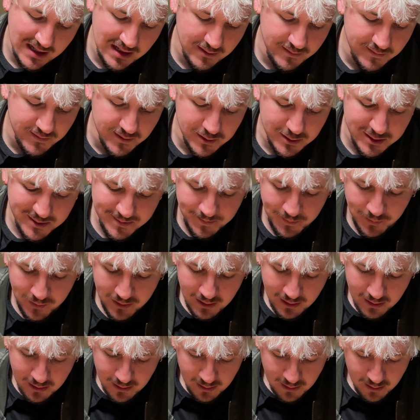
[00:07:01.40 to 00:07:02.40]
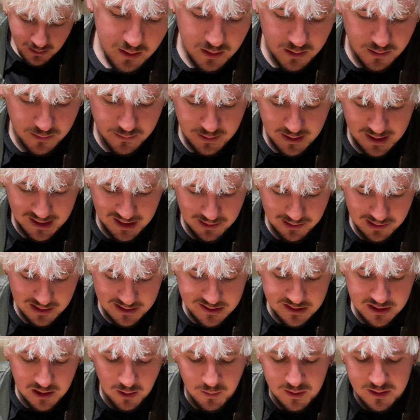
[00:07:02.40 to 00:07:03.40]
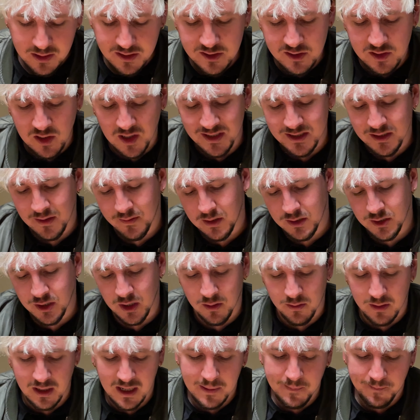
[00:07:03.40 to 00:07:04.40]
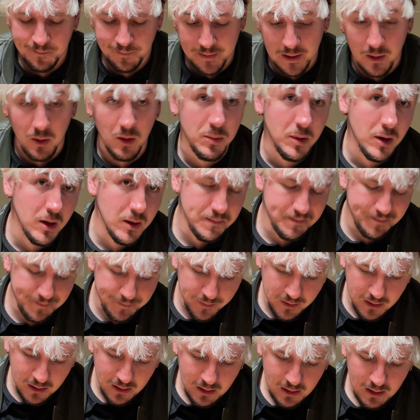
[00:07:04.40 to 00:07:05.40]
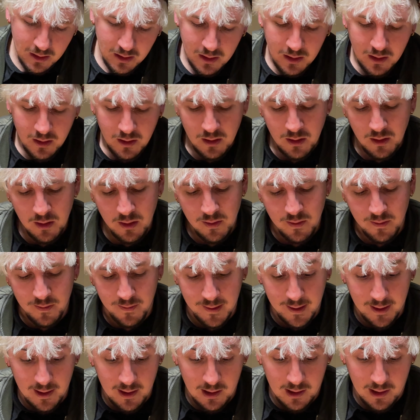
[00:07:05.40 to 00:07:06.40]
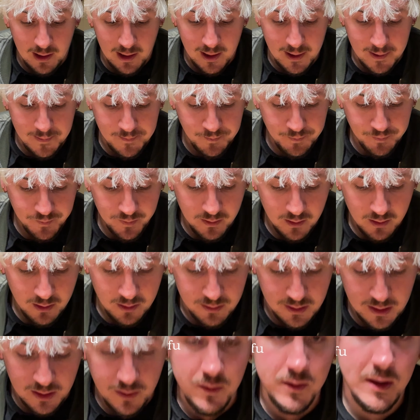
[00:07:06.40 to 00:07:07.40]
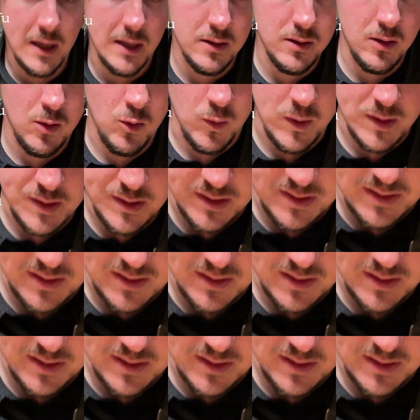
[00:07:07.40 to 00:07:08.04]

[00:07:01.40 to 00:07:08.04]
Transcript: kind of food. All right, let's go with the stars of the show, right? The gobo, the nikudango, which